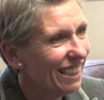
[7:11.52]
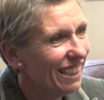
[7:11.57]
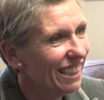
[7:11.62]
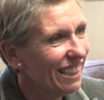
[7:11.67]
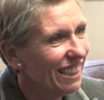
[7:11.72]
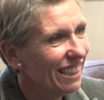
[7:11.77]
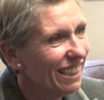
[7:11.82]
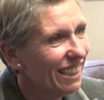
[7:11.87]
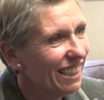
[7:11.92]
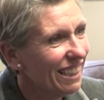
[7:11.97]

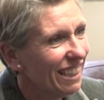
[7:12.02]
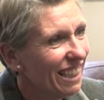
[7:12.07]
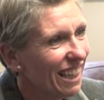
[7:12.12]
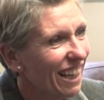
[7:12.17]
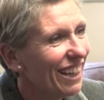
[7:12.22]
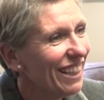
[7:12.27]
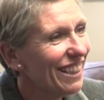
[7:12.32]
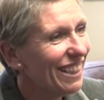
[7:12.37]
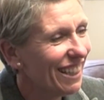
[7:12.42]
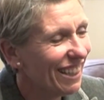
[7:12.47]
But then
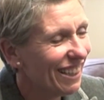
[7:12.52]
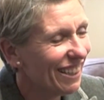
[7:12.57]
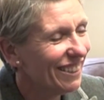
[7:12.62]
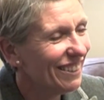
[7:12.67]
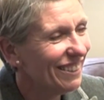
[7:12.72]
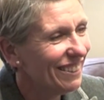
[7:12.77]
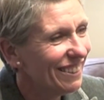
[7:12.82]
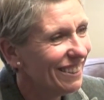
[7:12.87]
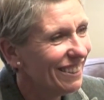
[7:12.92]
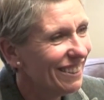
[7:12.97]
there's
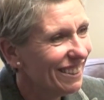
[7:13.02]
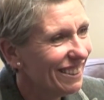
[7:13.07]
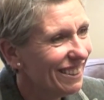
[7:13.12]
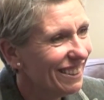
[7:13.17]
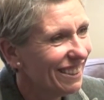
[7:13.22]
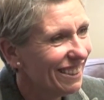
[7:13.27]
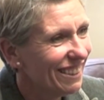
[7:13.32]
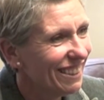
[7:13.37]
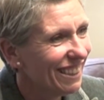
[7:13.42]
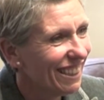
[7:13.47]
22
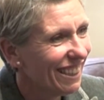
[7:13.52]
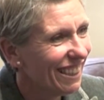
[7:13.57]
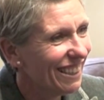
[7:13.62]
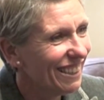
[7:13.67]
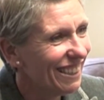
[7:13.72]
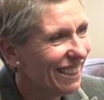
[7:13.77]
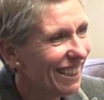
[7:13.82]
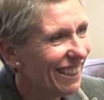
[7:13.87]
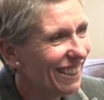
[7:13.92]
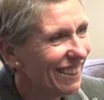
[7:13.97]
pages
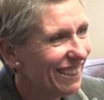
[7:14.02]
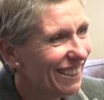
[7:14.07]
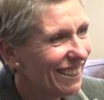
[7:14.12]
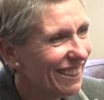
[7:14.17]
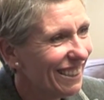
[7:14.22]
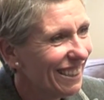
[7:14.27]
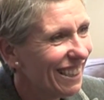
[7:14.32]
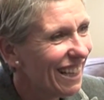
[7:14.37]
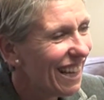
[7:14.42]
of Sandra.